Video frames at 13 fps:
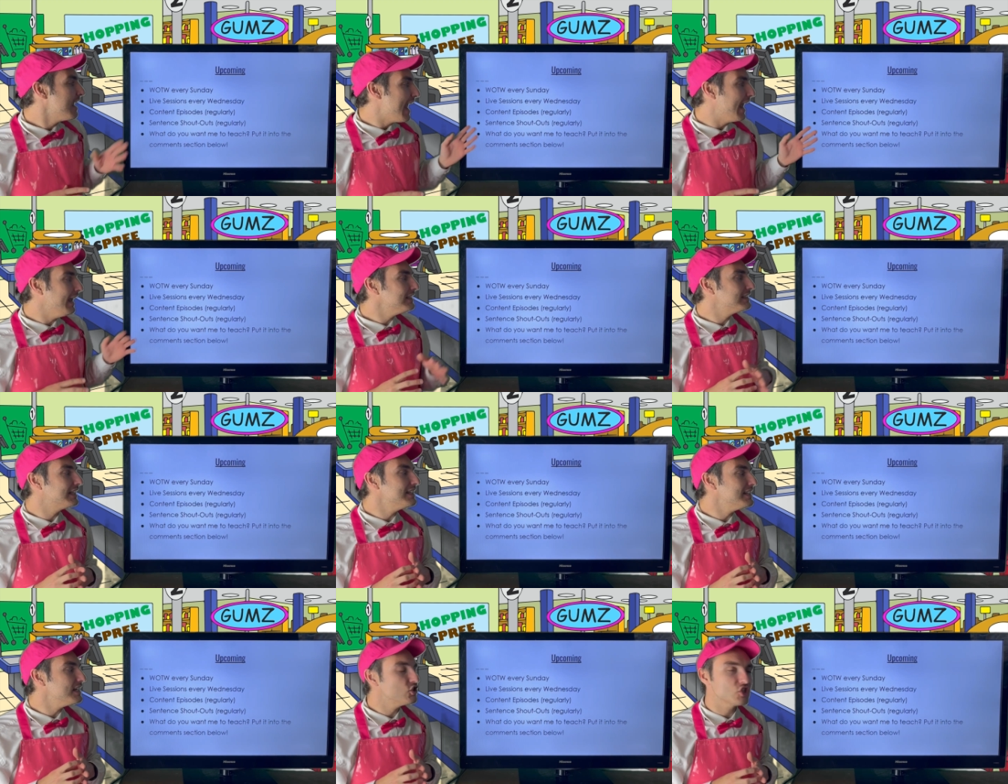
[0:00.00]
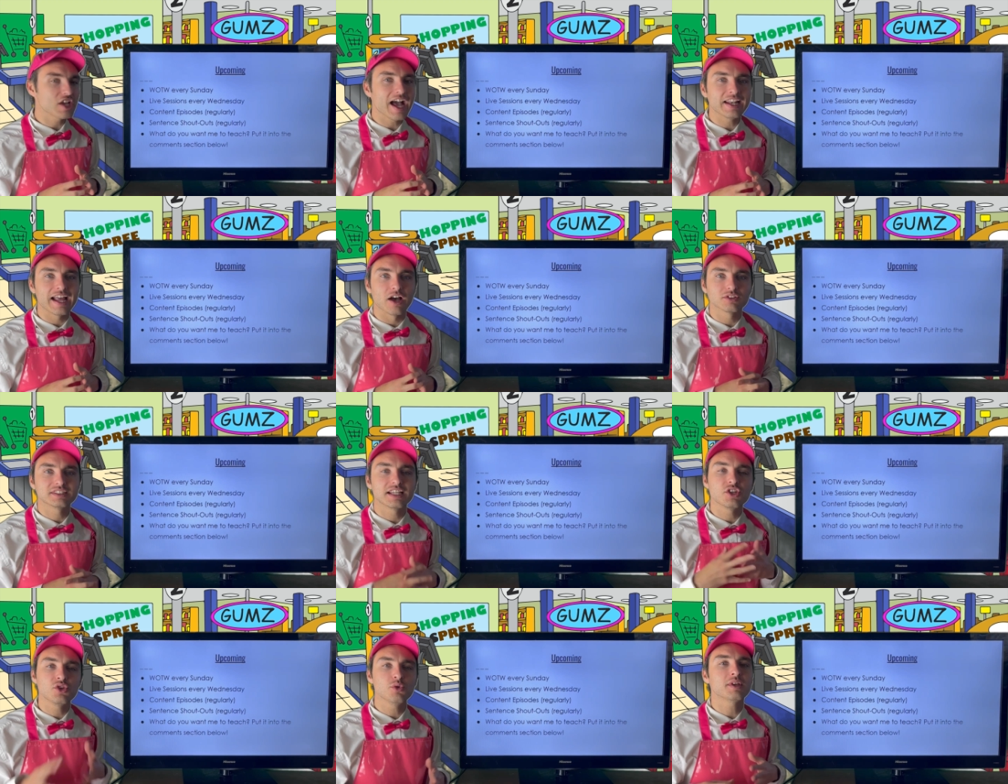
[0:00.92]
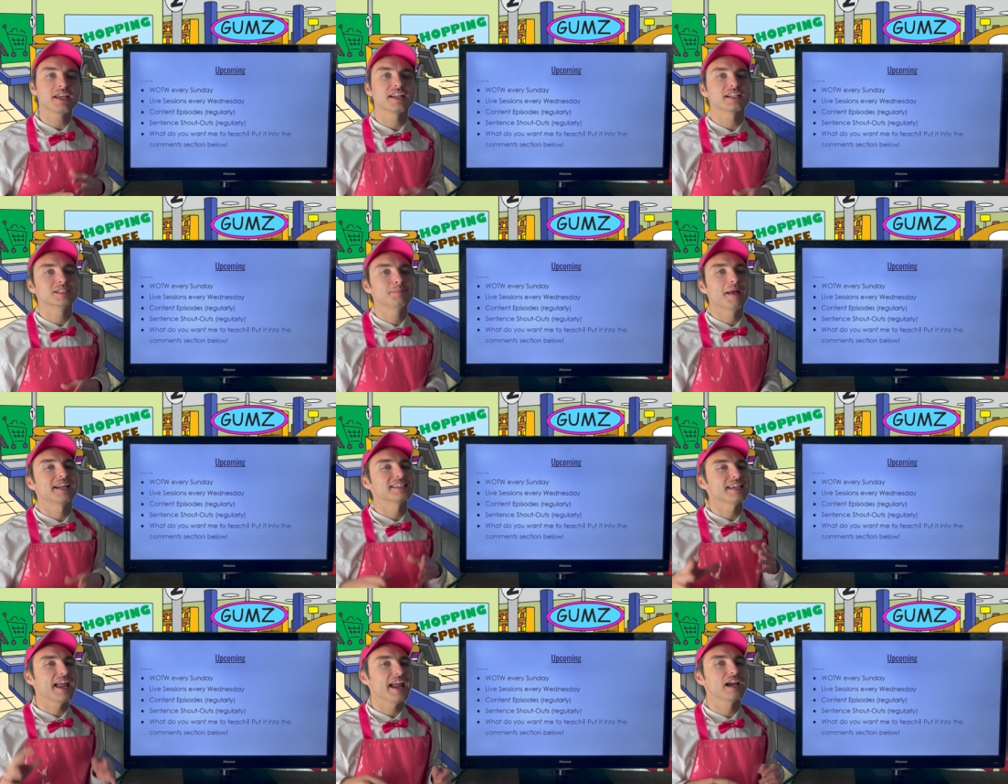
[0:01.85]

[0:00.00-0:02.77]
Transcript: and sentence shoutouts that you can expect